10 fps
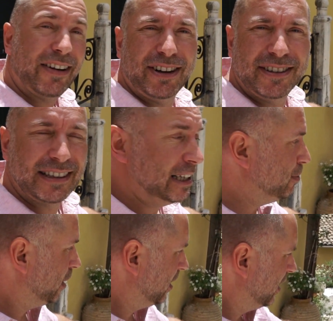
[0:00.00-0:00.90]
having a
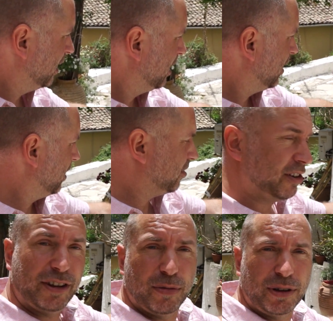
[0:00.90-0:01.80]
sleep, and there's
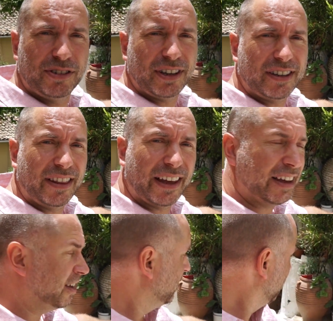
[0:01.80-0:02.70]
another one sitting
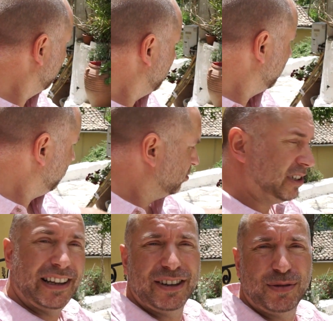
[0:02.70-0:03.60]
there.
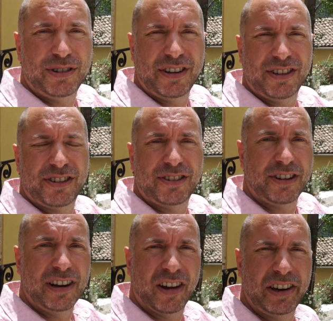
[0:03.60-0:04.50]
Unfortunately this one's in the
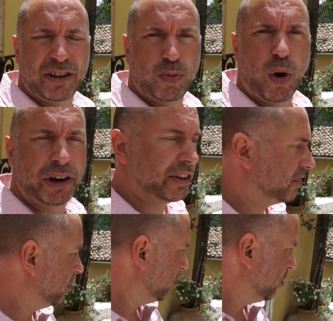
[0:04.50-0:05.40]
sunlight and it's white,
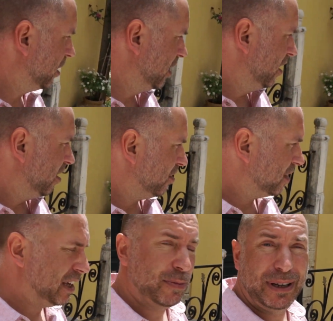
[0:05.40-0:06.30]
so I
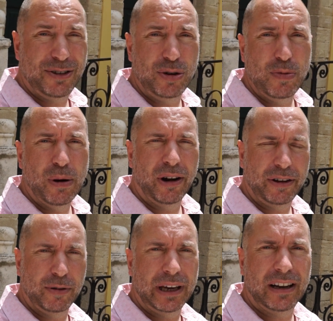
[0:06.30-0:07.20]
think it'd be too
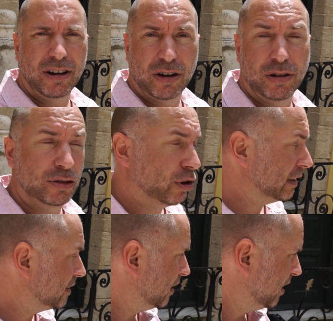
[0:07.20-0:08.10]
bright, you'll get a lot of
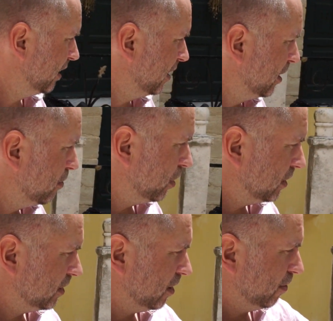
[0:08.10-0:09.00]
contrast.
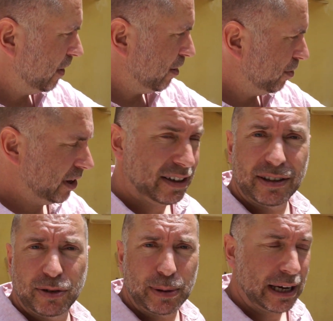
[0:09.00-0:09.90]
But that one there
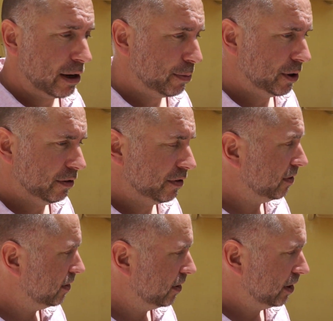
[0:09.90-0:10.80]
seems to be happy
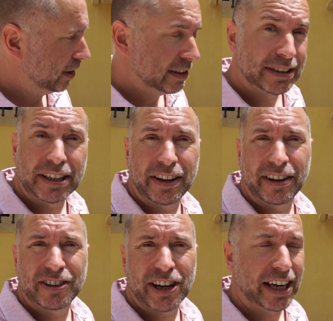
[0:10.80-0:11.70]
enough sitting
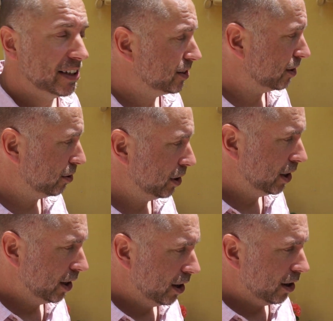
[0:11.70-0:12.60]
in the shade, so
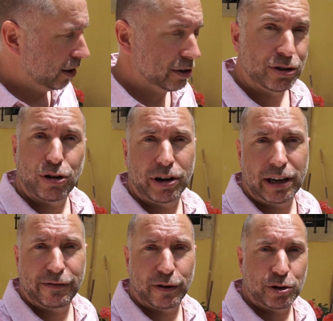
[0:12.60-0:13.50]
I'm going to try and
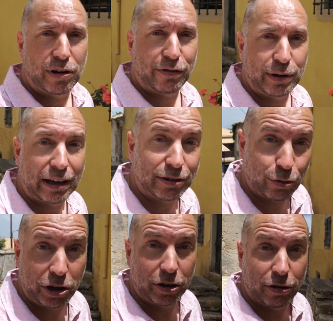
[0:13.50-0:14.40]
get a photograph without it
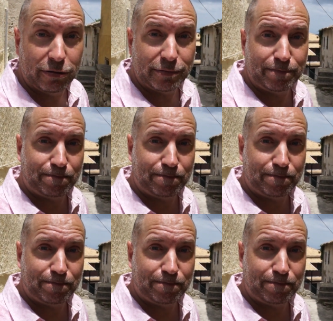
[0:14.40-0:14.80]
running off.